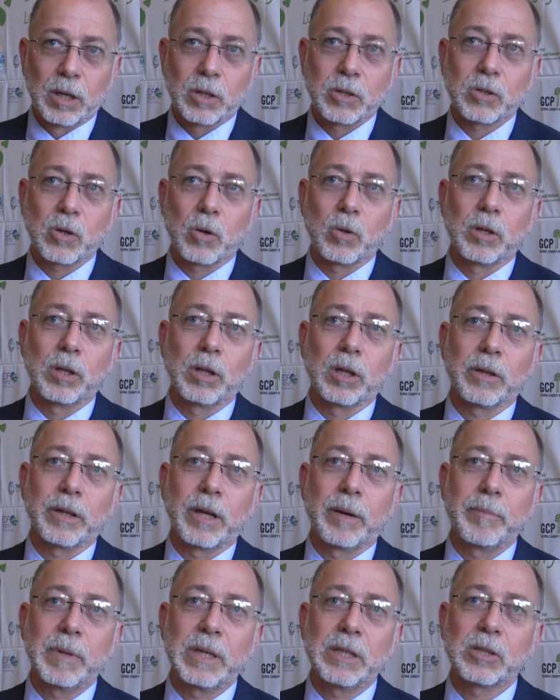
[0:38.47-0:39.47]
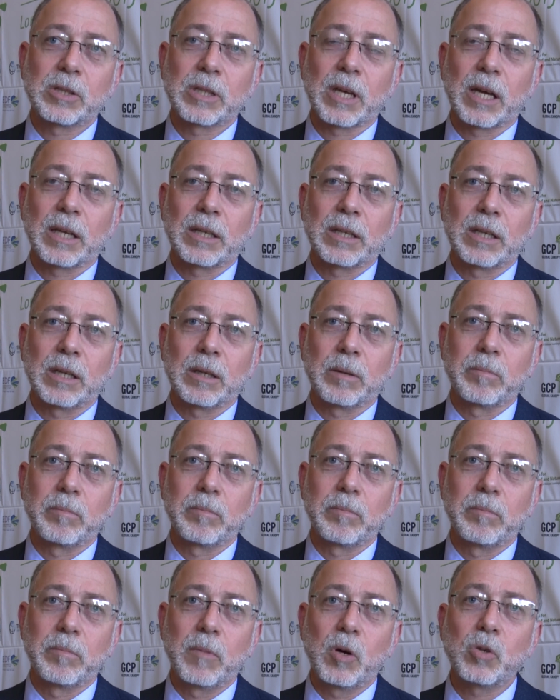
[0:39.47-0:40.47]
So that means that in
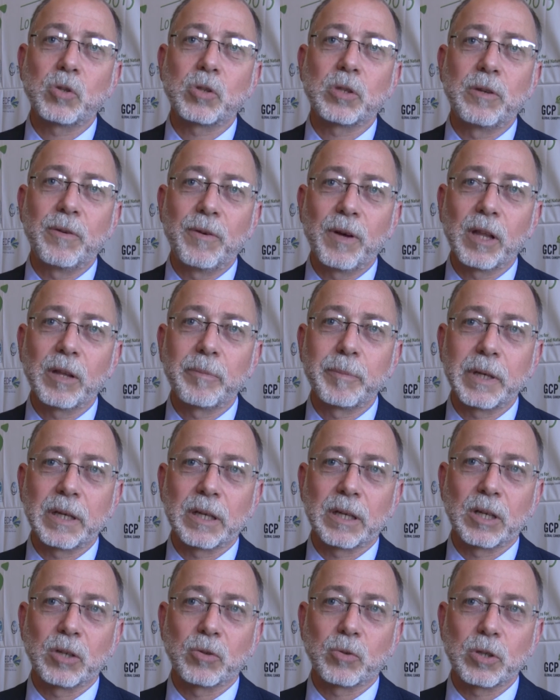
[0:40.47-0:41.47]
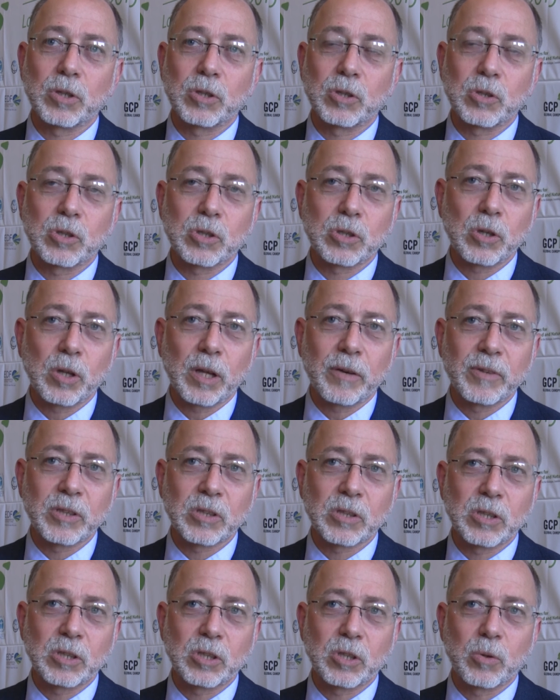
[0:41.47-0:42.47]
most developing countries, you still have a
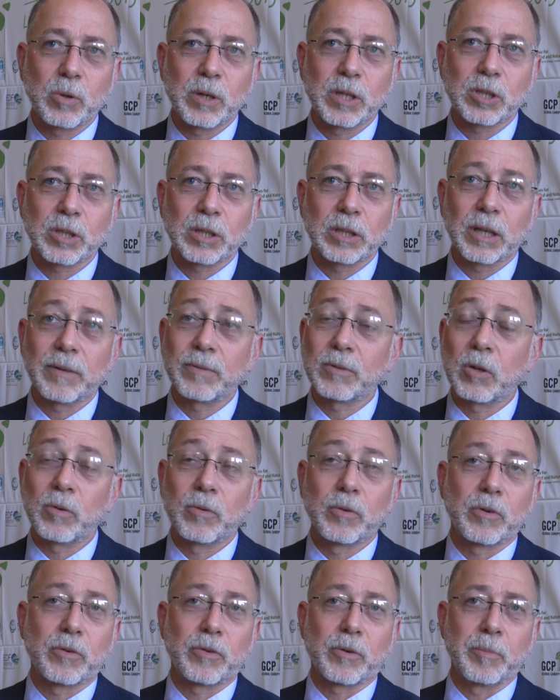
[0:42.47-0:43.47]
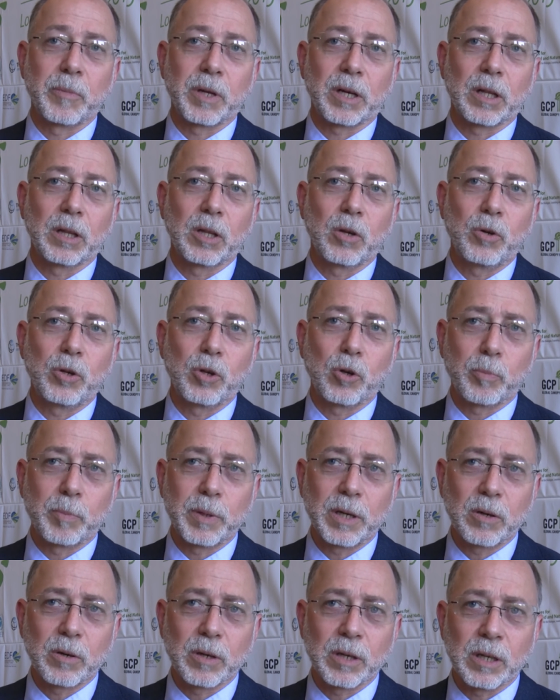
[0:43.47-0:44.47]
situation left over from the colonial
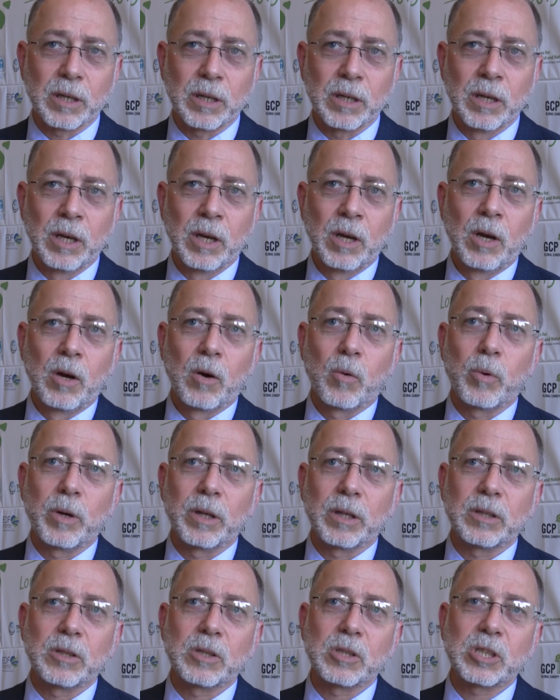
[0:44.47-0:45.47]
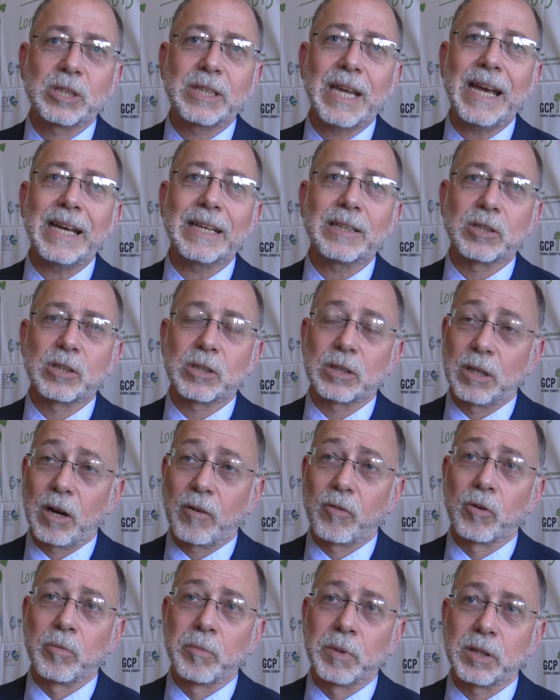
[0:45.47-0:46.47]
period when states,
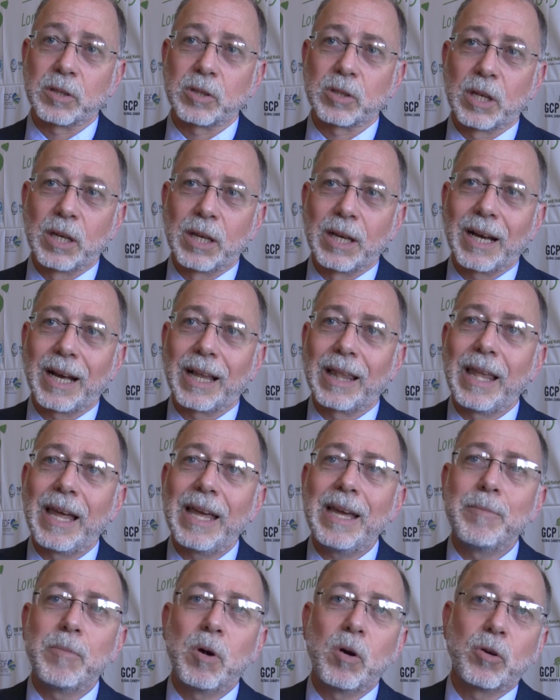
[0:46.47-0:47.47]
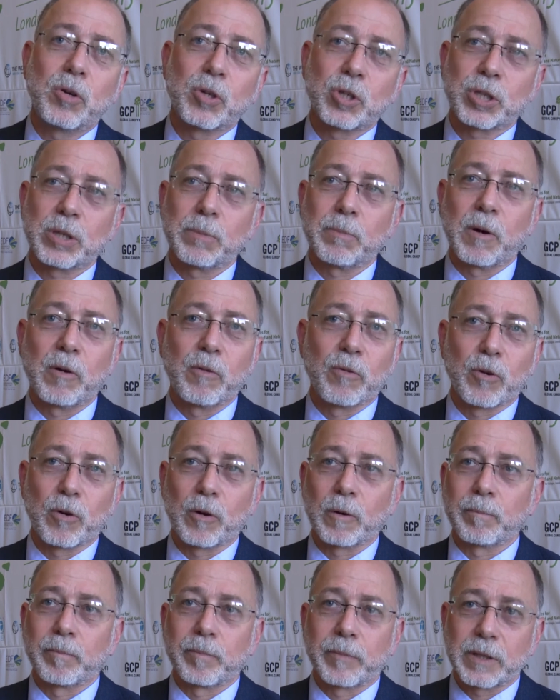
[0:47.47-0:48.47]
governments, claim ownership
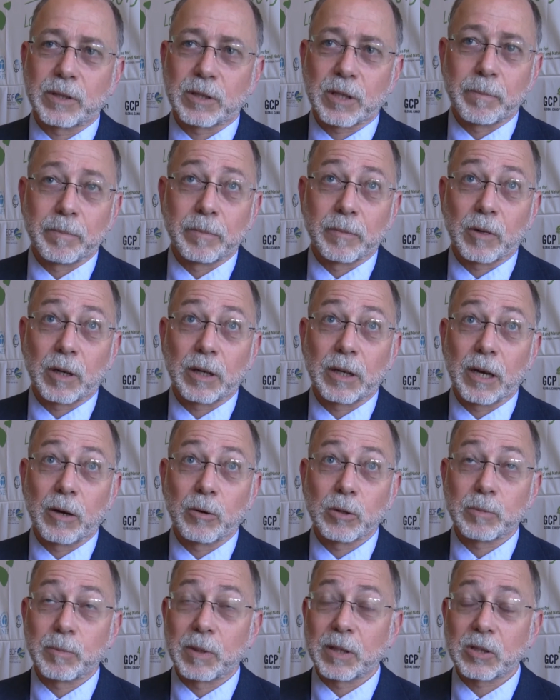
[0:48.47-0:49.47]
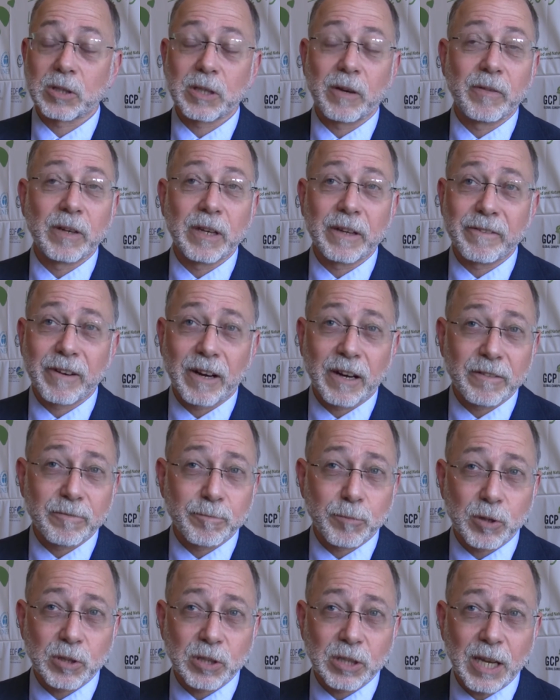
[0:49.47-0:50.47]
over, let's say right now it's about
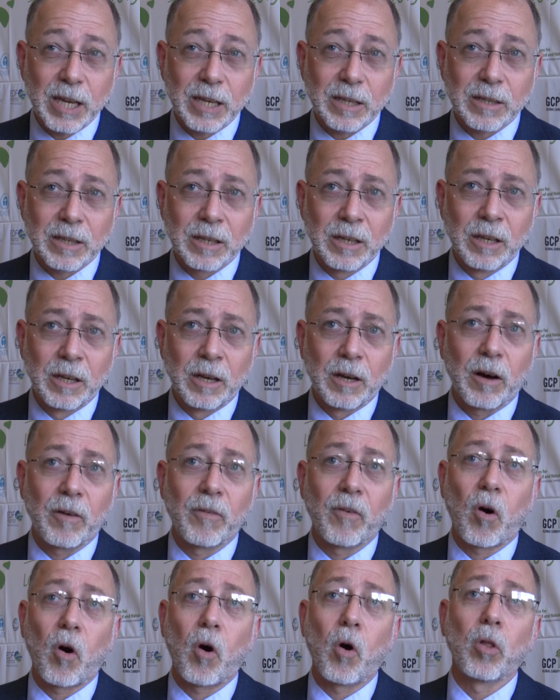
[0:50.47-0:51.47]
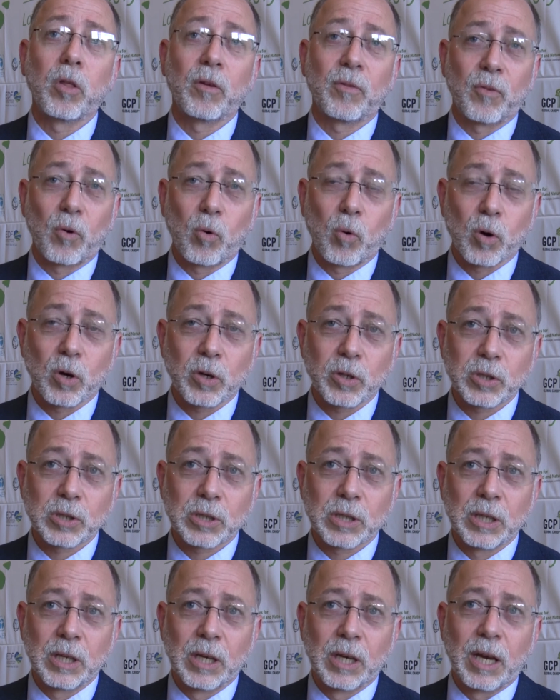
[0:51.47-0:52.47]
75% of all the
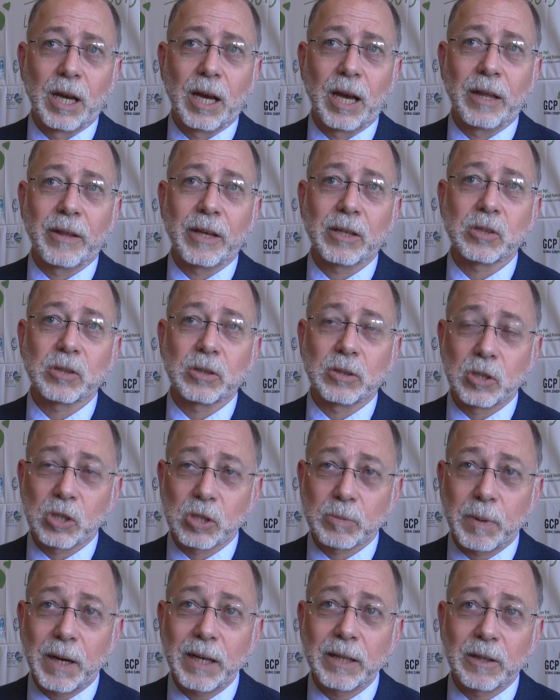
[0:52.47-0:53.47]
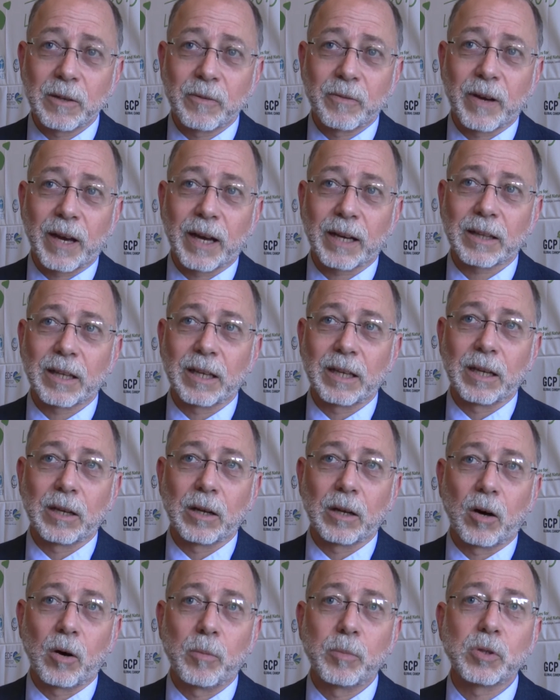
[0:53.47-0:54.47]
forest. And that's despite the fact that
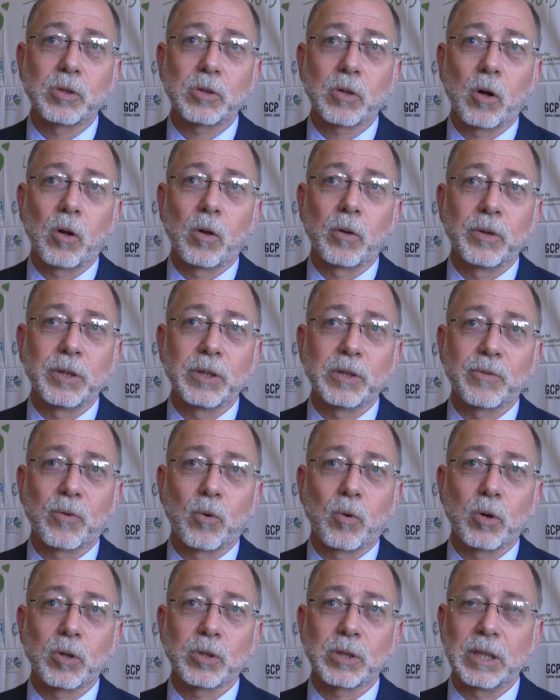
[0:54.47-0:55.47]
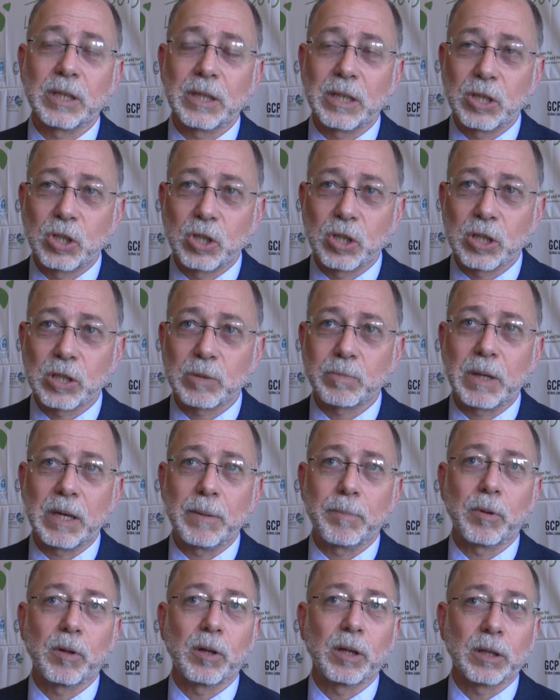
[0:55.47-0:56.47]
in almost all of these forests, indigenous
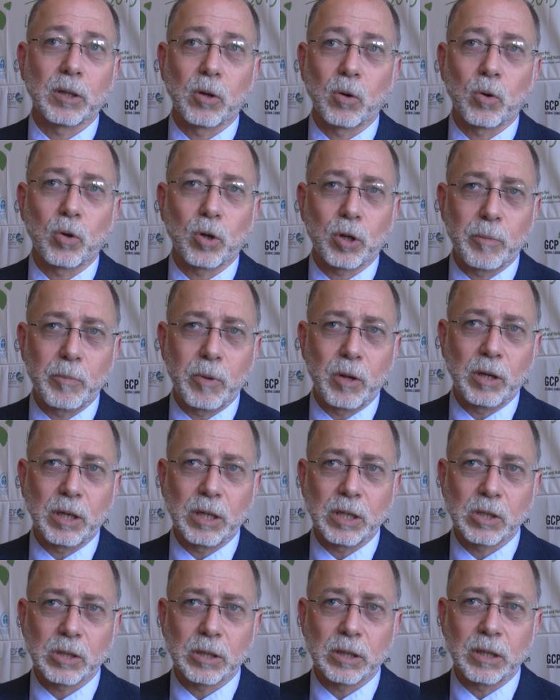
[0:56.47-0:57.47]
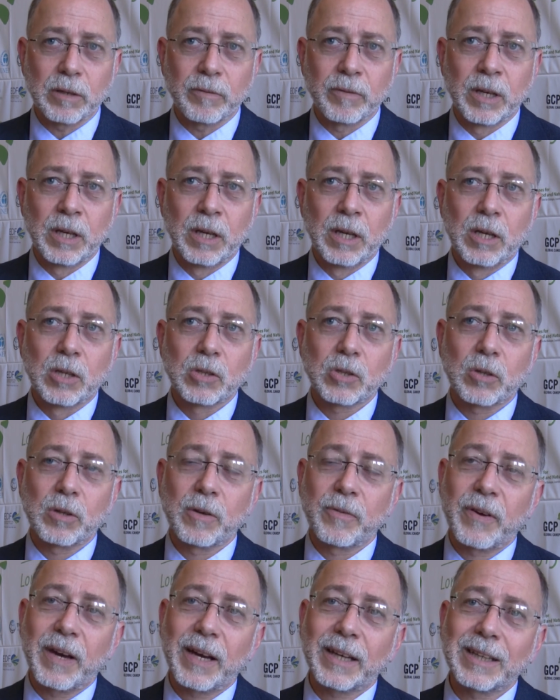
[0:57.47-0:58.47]
people and local communities live. So
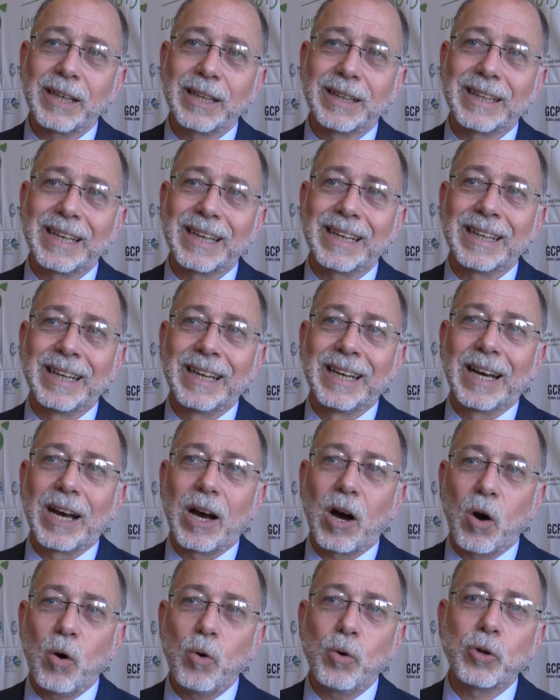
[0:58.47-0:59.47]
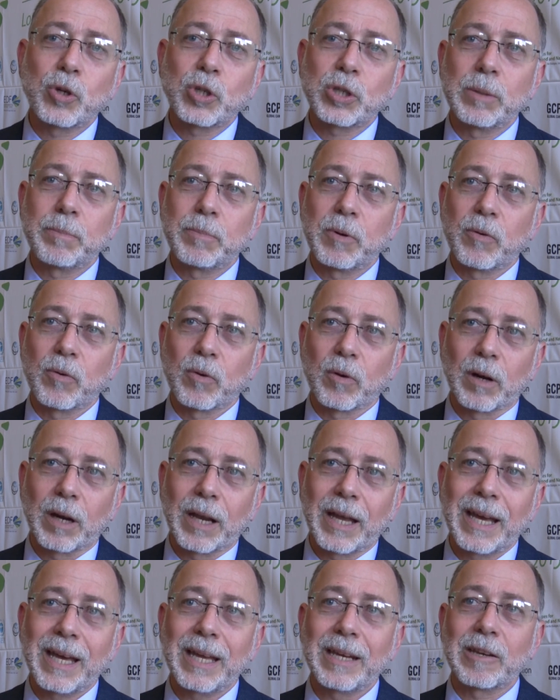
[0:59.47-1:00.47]
the fact that that ownership over
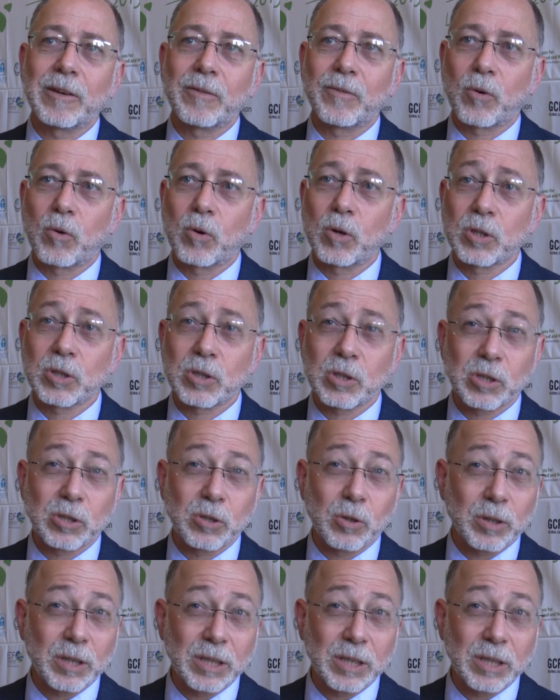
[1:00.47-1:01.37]
land and forest is still